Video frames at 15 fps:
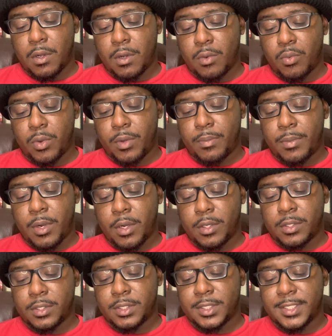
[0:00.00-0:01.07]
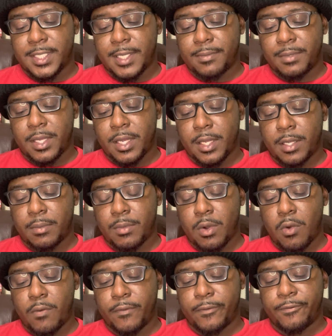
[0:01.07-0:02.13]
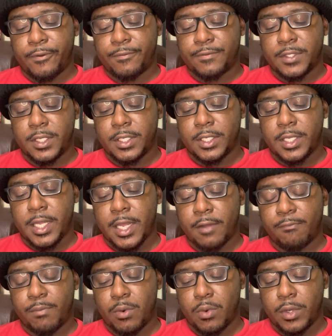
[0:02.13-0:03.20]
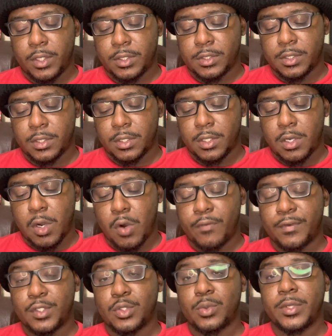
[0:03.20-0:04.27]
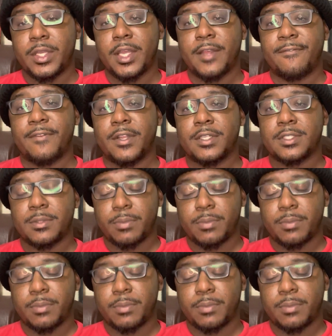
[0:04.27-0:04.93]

Will Barton, same game, over 15 and a half points, over 28 fantasy